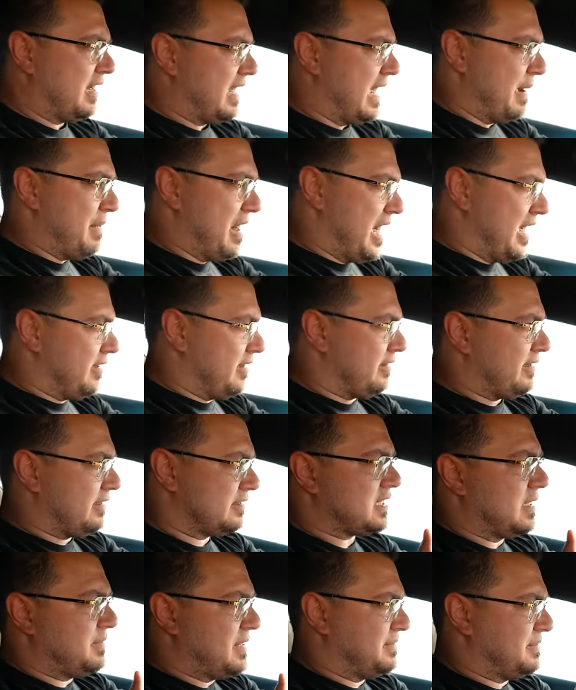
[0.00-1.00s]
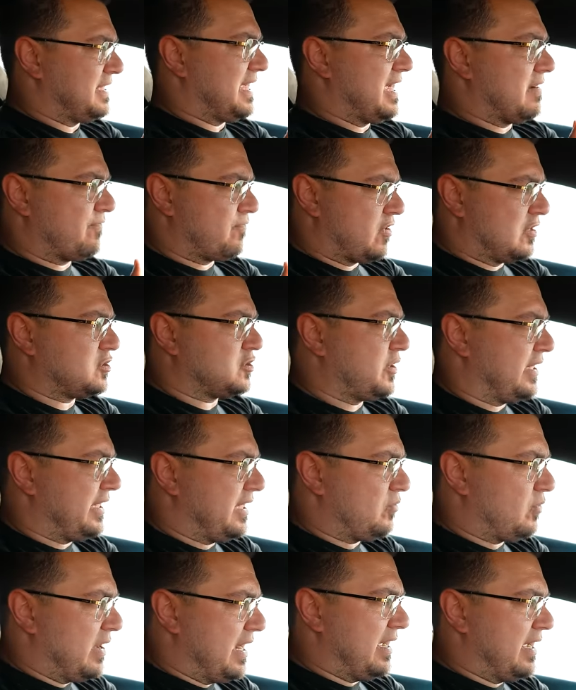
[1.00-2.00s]
I sometimes get
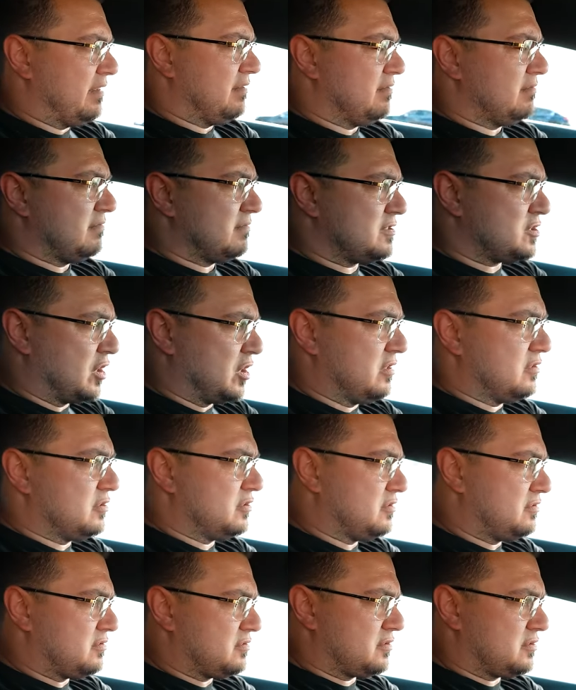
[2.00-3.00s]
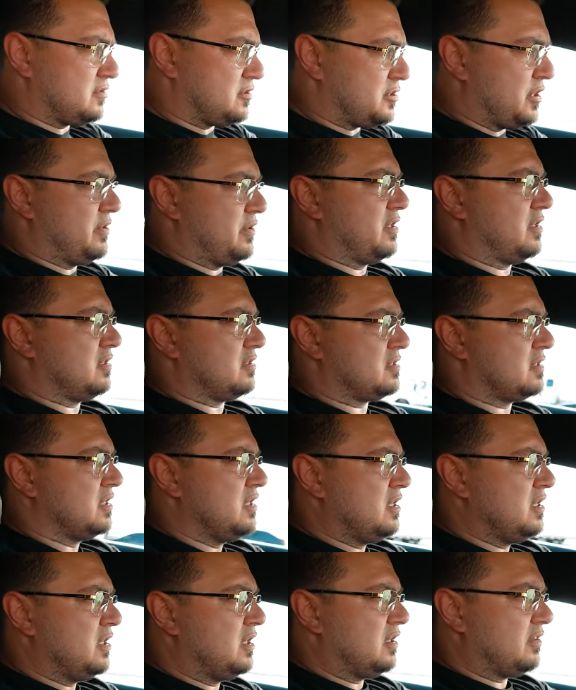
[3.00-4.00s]
frustrated when certain tuners,
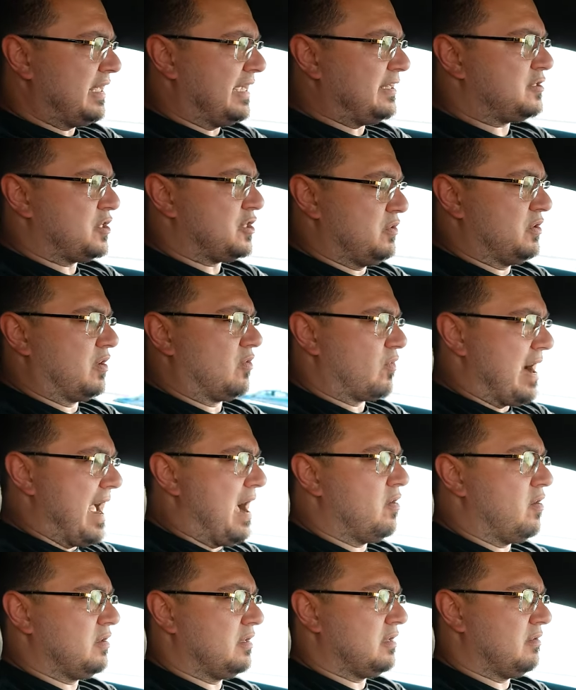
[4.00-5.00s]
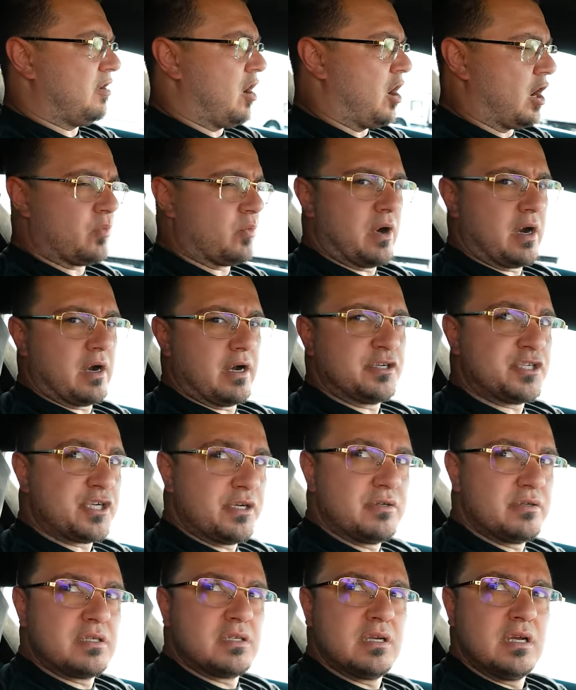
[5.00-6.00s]
they tune around hardware
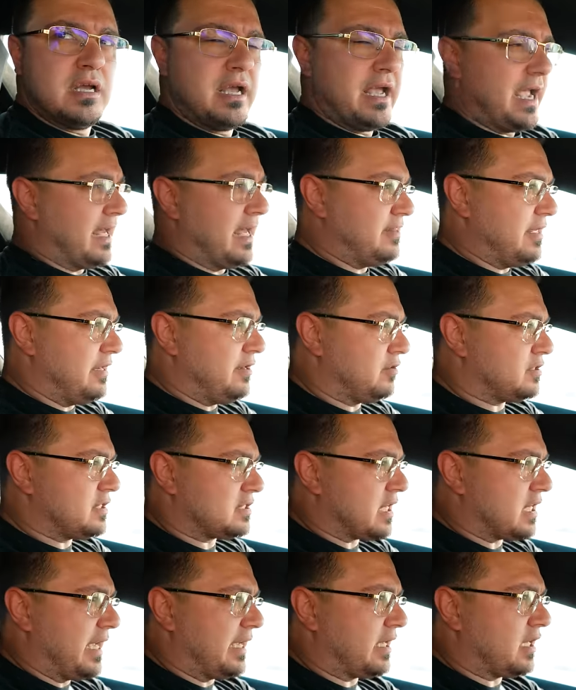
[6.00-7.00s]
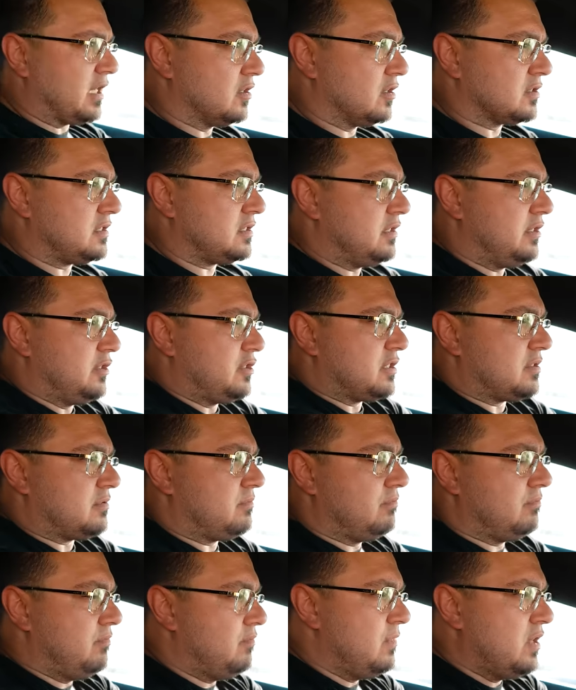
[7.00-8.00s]
issues, and then you're just like, just
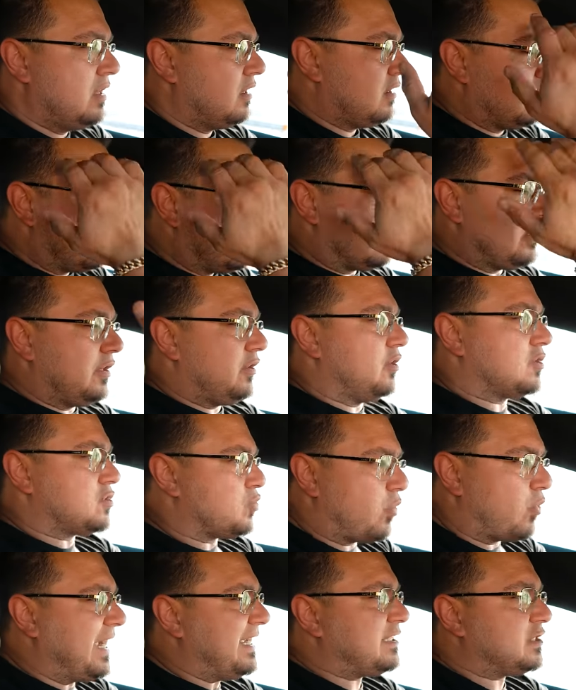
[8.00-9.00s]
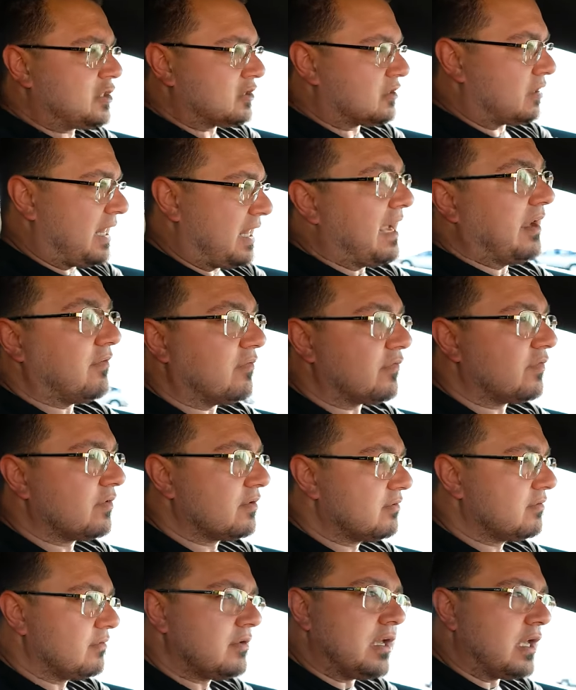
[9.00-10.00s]
waste your life,
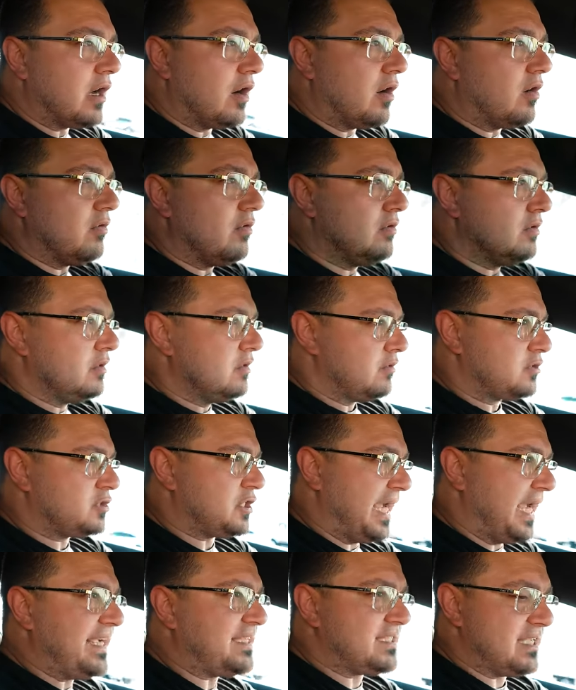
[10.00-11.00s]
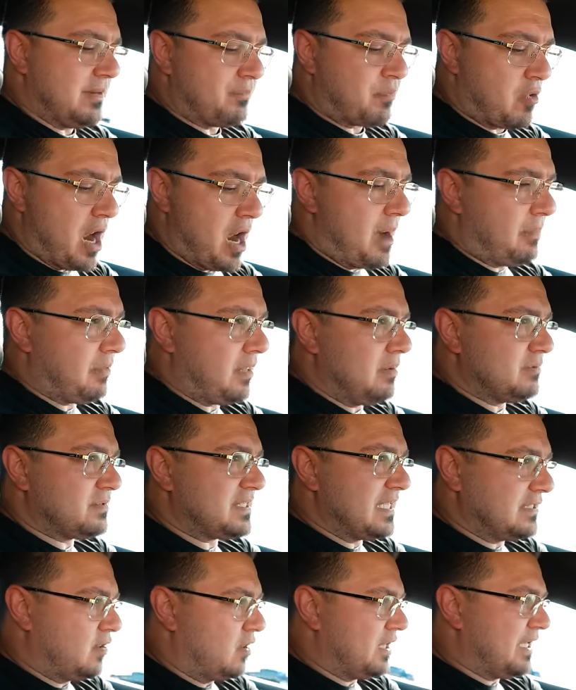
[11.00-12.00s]
you know, chasing problems
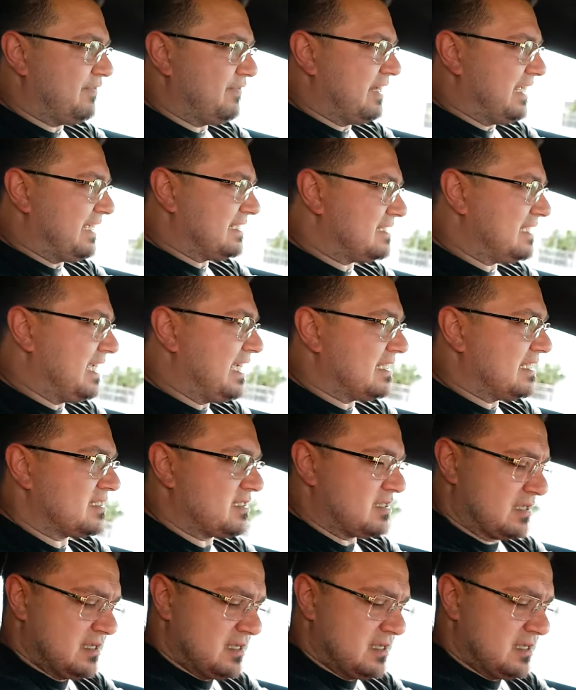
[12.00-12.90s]
that don't even exist,